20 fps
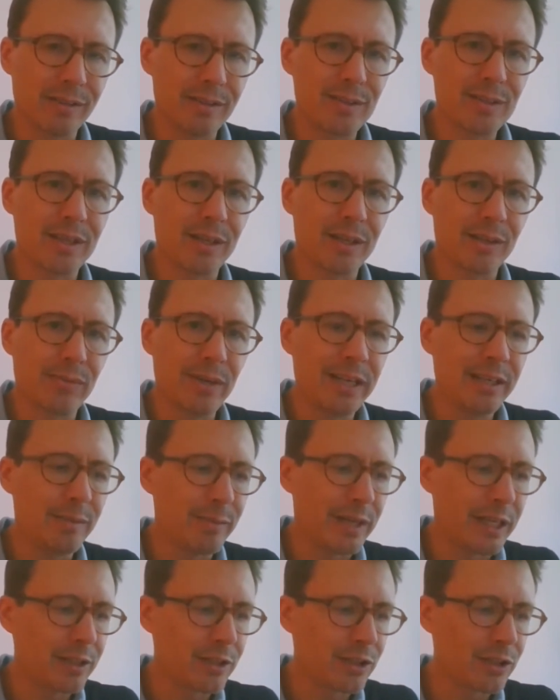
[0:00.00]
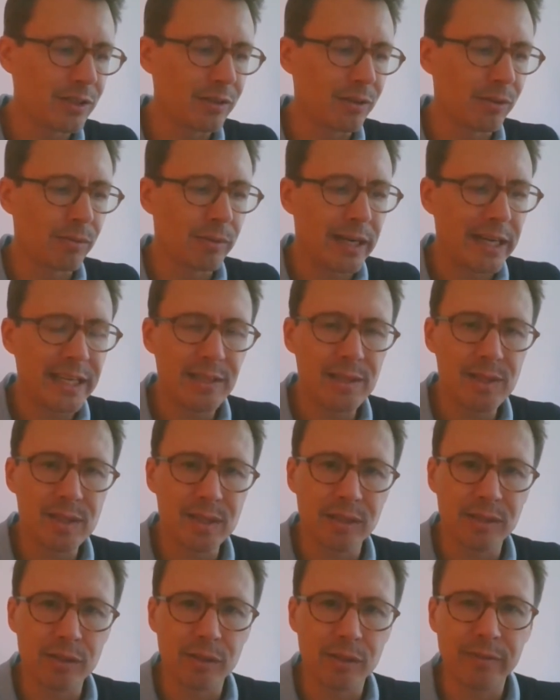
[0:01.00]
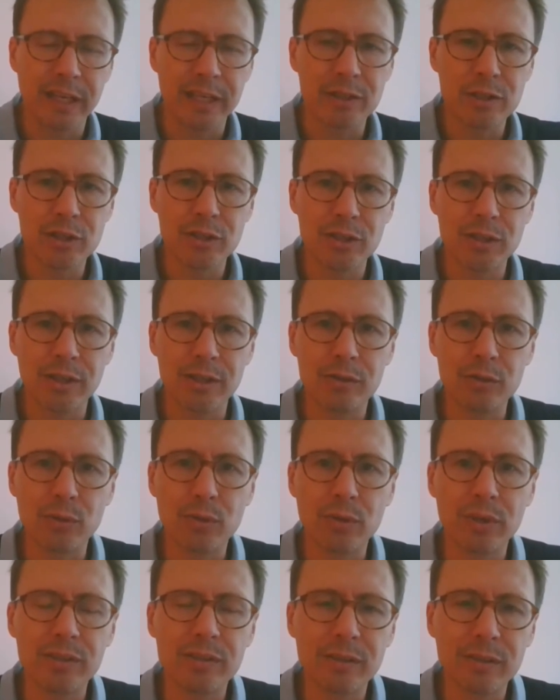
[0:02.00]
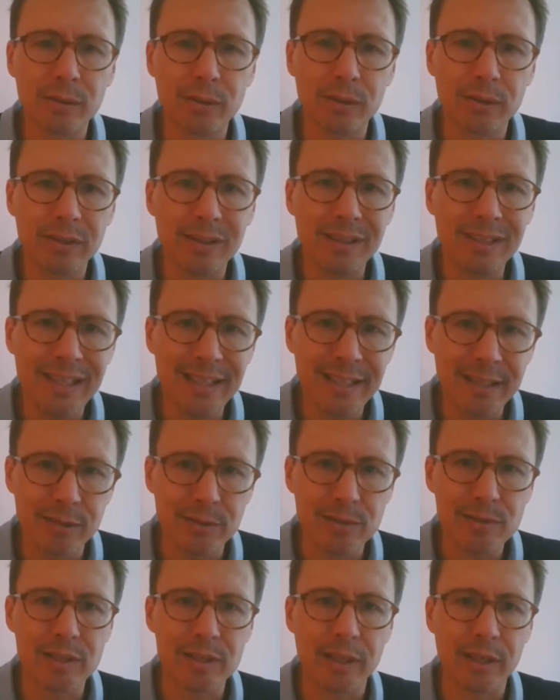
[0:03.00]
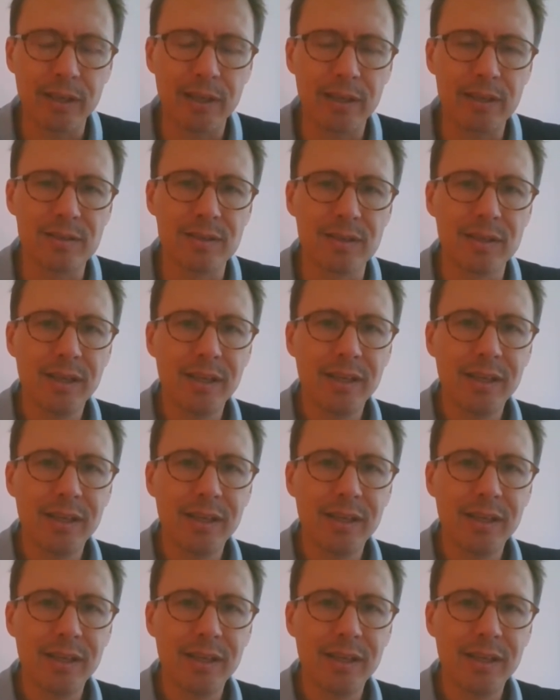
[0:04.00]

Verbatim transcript: this I already mentioned, a race intervention into critical legal studies,